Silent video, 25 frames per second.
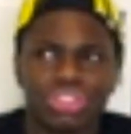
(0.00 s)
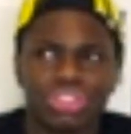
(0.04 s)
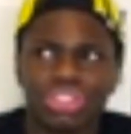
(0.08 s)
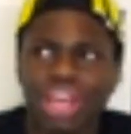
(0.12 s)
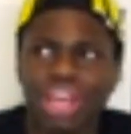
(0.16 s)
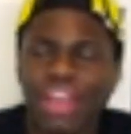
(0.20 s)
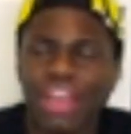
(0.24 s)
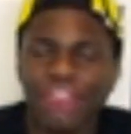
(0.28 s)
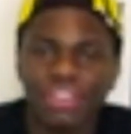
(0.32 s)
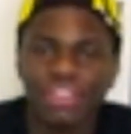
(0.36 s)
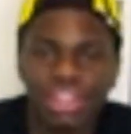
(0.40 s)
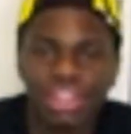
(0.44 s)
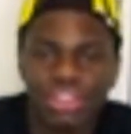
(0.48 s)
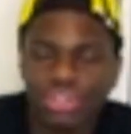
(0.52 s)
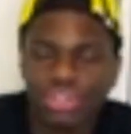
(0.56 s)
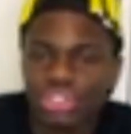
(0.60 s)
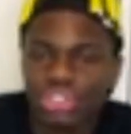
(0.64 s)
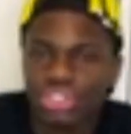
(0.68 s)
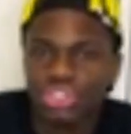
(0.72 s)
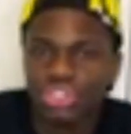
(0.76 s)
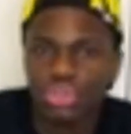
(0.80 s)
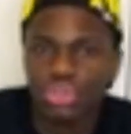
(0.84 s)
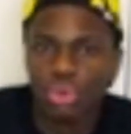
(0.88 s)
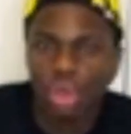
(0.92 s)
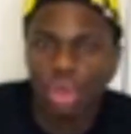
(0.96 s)
I feel like they're
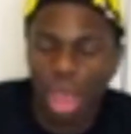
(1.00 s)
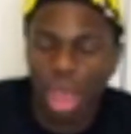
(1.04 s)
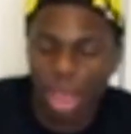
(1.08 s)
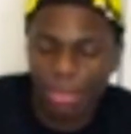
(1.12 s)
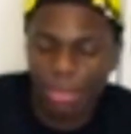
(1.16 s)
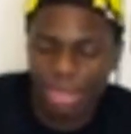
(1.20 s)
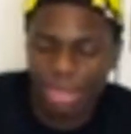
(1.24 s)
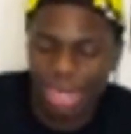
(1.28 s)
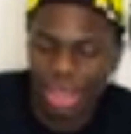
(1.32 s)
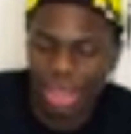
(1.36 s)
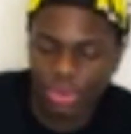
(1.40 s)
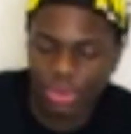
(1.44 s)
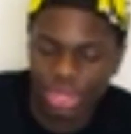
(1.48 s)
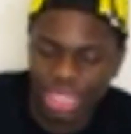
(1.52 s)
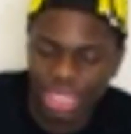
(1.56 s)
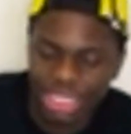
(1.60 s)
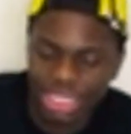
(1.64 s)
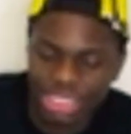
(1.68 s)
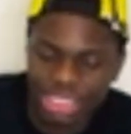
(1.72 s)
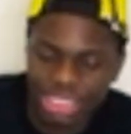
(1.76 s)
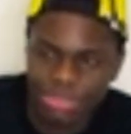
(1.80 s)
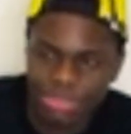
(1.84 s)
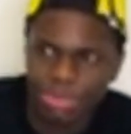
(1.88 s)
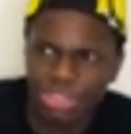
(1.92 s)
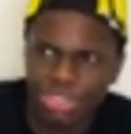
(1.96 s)
just so common
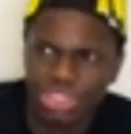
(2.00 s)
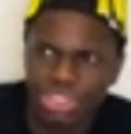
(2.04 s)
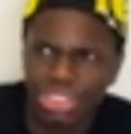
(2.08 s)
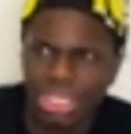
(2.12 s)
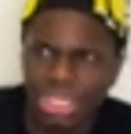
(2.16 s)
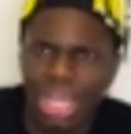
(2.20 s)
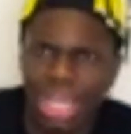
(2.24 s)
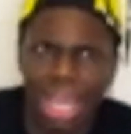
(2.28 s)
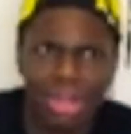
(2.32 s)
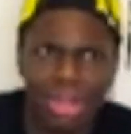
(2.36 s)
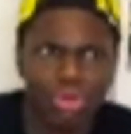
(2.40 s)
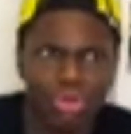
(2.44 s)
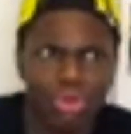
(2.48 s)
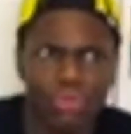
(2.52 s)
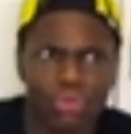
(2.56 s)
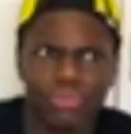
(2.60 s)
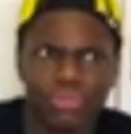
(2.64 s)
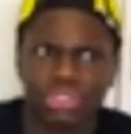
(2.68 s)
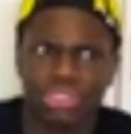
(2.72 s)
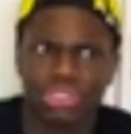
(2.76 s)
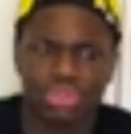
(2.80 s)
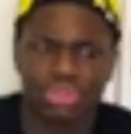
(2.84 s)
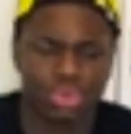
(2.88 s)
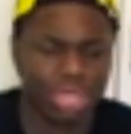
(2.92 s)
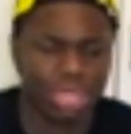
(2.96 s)
nowadays. Especially, I don't know if
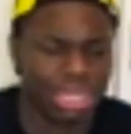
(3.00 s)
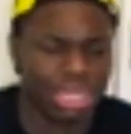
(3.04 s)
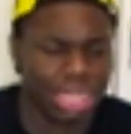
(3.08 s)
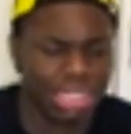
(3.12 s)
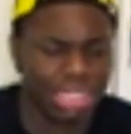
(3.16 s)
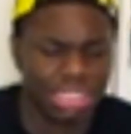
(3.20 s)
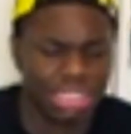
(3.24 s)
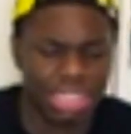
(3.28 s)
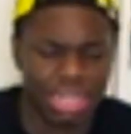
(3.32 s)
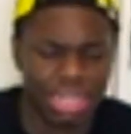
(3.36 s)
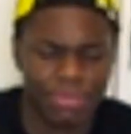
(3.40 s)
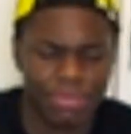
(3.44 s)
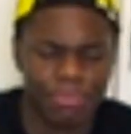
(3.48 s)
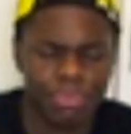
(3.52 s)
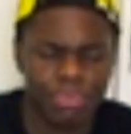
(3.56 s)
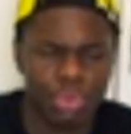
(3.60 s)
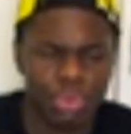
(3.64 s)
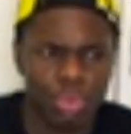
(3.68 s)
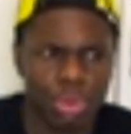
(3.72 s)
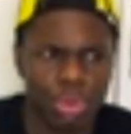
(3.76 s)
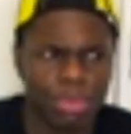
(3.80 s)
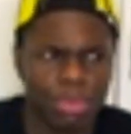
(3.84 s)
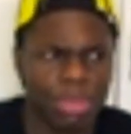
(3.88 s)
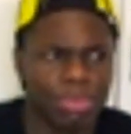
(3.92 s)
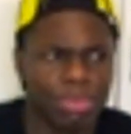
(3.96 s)
it's in 2019,
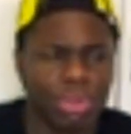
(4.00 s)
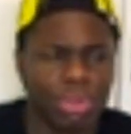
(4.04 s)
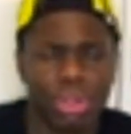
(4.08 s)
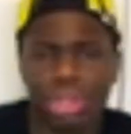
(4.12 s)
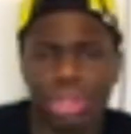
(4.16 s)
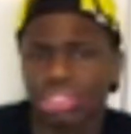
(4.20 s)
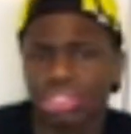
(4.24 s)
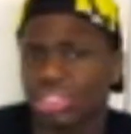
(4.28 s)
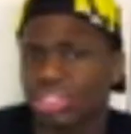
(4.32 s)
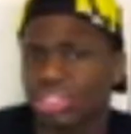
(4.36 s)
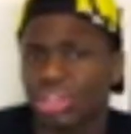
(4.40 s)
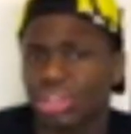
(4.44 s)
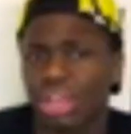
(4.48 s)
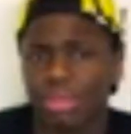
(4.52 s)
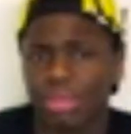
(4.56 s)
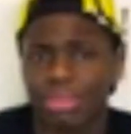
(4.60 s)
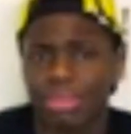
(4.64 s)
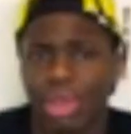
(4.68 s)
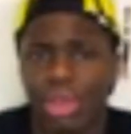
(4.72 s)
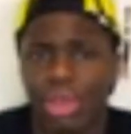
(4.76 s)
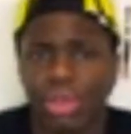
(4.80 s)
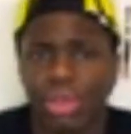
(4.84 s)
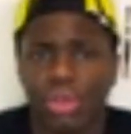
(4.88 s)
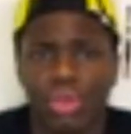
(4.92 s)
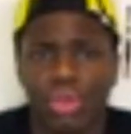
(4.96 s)
where people are constantly talking
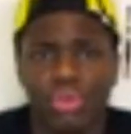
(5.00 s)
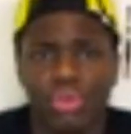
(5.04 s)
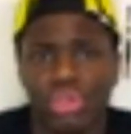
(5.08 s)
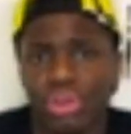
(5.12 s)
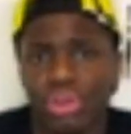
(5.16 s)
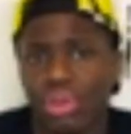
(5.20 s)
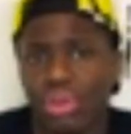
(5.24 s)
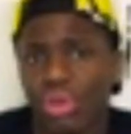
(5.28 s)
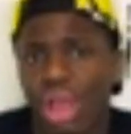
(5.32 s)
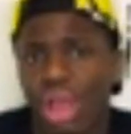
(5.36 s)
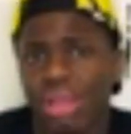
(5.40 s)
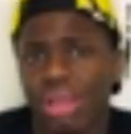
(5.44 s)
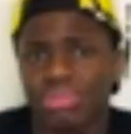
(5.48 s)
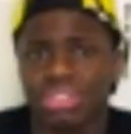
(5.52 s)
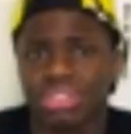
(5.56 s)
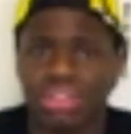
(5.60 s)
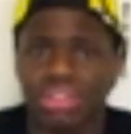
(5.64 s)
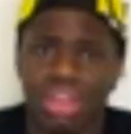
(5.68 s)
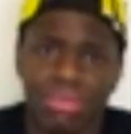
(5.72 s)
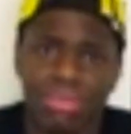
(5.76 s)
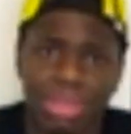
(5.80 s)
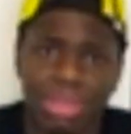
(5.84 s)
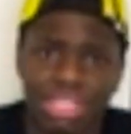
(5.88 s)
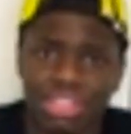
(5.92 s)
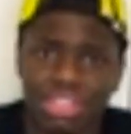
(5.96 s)
about, oh, you know, I'm just
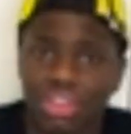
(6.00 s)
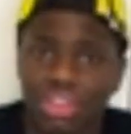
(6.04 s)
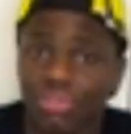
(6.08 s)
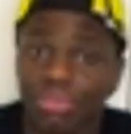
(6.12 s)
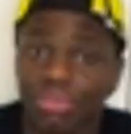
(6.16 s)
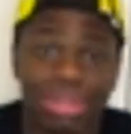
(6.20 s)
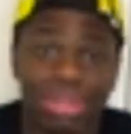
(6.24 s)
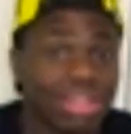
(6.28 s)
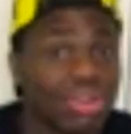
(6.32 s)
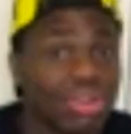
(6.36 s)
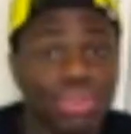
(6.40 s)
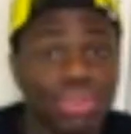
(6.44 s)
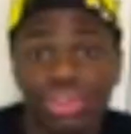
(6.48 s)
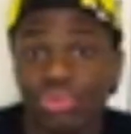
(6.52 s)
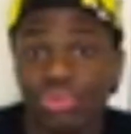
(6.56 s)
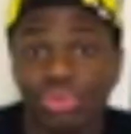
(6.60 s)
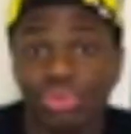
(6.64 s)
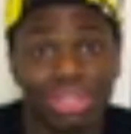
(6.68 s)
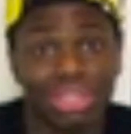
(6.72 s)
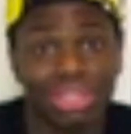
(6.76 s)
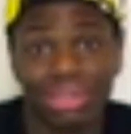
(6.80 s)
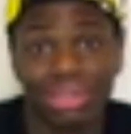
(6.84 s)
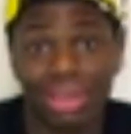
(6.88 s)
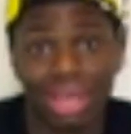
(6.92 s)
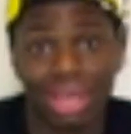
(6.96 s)
on myself. I'm like, no, you're
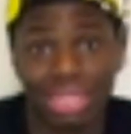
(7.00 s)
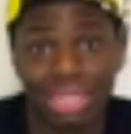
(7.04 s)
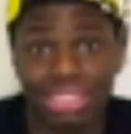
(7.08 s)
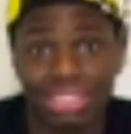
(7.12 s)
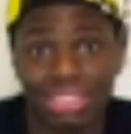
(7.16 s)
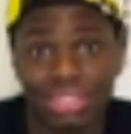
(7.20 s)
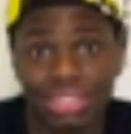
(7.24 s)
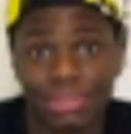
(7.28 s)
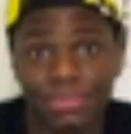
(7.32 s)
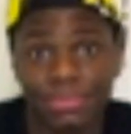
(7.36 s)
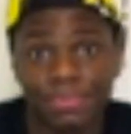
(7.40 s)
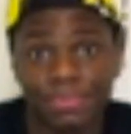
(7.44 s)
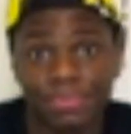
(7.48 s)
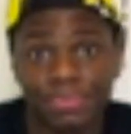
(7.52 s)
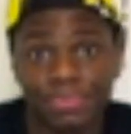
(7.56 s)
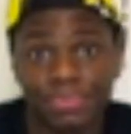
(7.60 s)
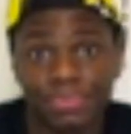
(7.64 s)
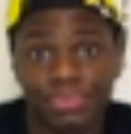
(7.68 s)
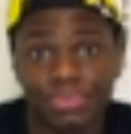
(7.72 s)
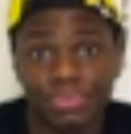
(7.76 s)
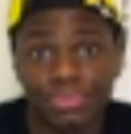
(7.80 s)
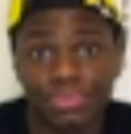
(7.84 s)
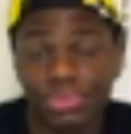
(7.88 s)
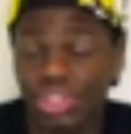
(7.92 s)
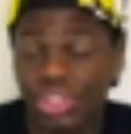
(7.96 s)
really not.
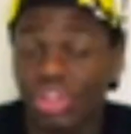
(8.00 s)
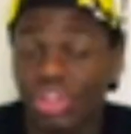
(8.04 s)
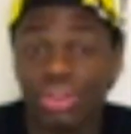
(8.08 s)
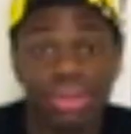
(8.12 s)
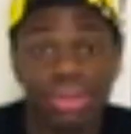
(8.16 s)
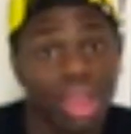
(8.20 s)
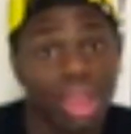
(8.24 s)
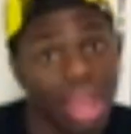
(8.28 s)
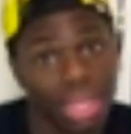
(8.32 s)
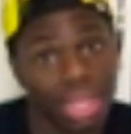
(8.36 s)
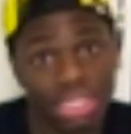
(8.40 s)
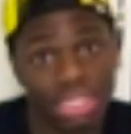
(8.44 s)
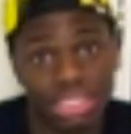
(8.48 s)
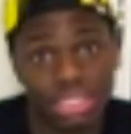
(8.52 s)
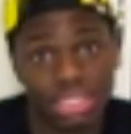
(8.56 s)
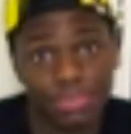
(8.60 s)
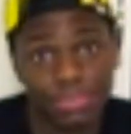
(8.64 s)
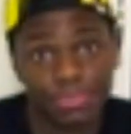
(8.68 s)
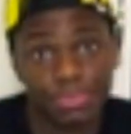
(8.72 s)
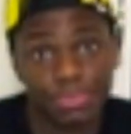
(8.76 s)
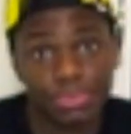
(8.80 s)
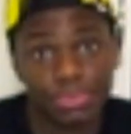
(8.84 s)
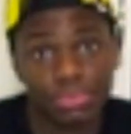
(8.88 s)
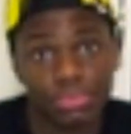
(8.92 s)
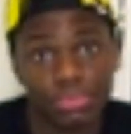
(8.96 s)
You're not.
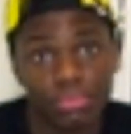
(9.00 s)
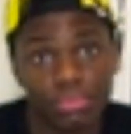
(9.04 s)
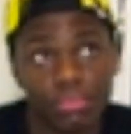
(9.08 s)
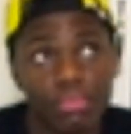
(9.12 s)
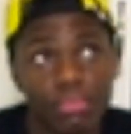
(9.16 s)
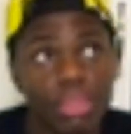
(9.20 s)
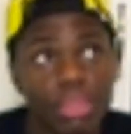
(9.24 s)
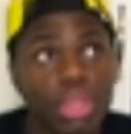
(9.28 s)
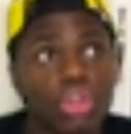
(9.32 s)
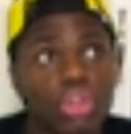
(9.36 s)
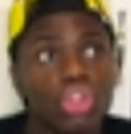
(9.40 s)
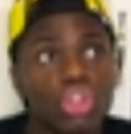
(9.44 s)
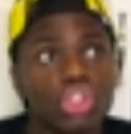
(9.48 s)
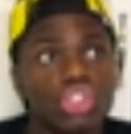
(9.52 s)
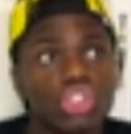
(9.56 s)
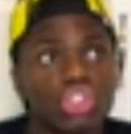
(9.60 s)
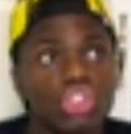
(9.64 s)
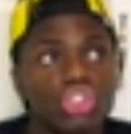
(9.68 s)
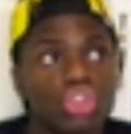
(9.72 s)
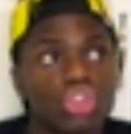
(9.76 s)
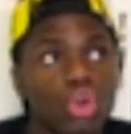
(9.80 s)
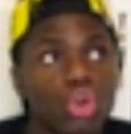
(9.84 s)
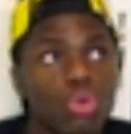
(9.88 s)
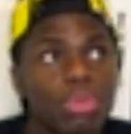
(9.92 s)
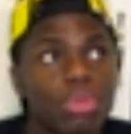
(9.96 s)
There's
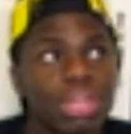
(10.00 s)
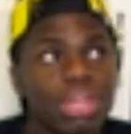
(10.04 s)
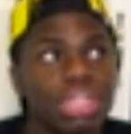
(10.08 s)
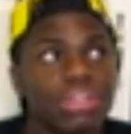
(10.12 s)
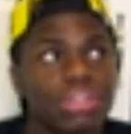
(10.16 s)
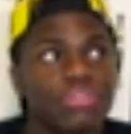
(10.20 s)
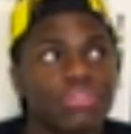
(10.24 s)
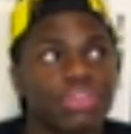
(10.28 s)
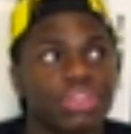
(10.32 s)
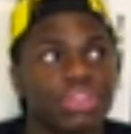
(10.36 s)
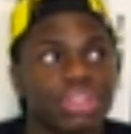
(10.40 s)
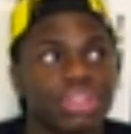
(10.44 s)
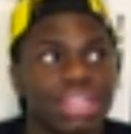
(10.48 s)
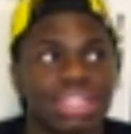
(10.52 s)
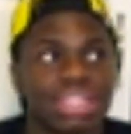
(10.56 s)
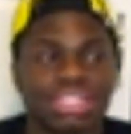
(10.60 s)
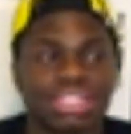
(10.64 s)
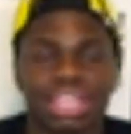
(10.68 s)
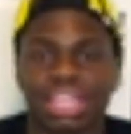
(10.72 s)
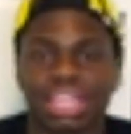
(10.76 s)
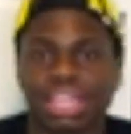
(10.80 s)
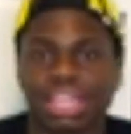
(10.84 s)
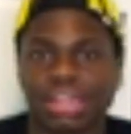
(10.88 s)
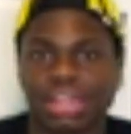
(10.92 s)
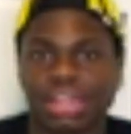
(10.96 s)
so many different things,
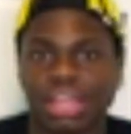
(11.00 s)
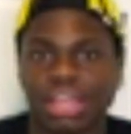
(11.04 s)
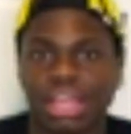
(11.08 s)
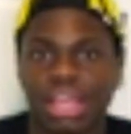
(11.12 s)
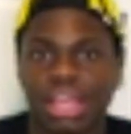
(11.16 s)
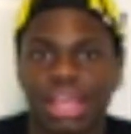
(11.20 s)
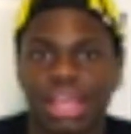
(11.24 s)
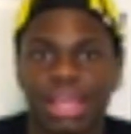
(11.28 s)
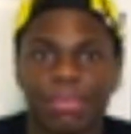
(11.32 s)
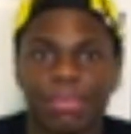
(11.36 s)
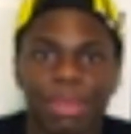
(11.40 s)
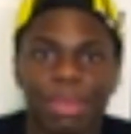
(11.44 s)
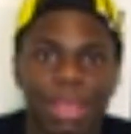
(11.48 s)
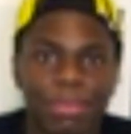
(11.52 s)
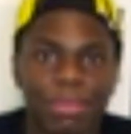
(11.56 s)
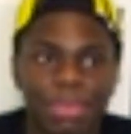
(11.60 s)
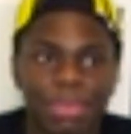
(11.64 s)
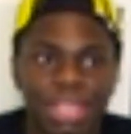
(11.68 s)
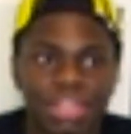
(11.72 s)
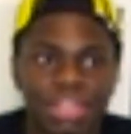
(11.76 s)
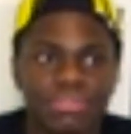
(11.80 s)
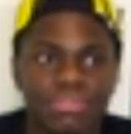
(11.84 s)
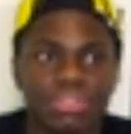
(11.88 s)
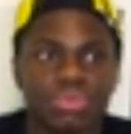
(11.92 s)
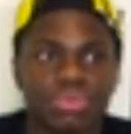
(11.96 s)
like in pet
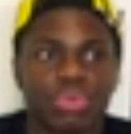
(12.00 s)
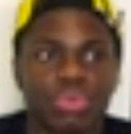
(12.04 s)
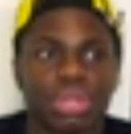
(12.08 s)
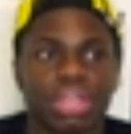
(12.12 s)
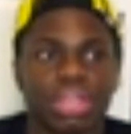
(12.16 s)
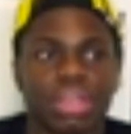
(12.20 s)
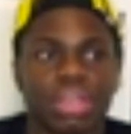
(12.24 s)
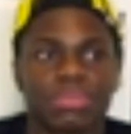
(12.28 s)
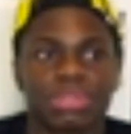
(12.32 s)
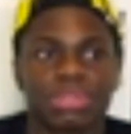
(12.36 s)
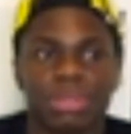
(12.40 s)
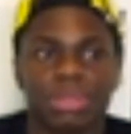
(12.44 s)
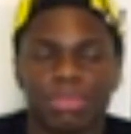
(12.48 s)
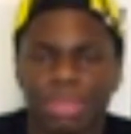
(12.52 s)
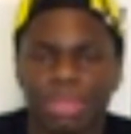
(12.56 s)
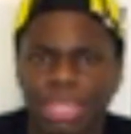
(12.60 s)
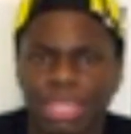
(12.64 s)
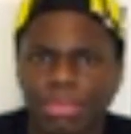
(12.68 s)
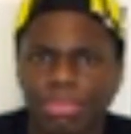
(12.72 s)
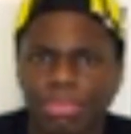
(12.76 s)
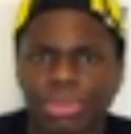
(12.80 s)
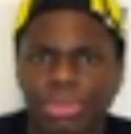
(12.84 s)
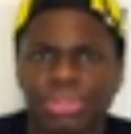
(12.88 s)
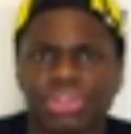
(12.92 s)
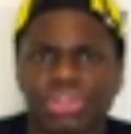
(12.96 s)
peeves, and when it comes to
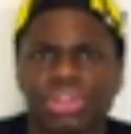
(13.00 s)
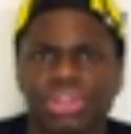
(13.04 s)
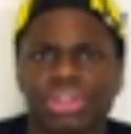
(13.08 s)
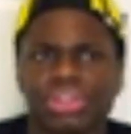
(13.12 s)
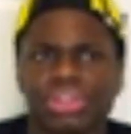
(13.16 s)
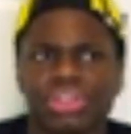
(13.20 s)
people and